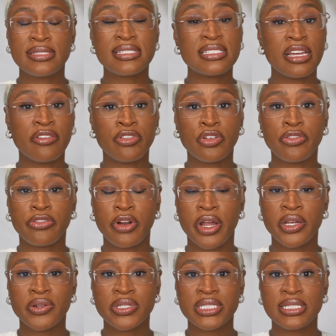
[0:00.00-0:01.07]
several
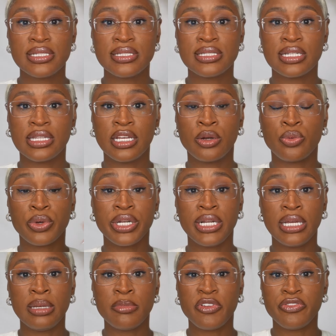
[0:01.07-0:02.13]
fragrances and then
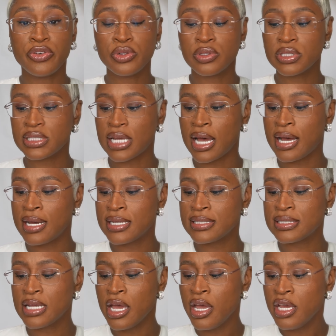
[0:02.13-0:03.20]
redeem a full
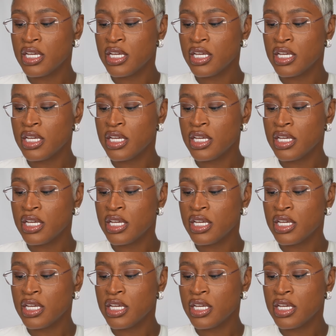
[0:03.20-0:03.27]
size.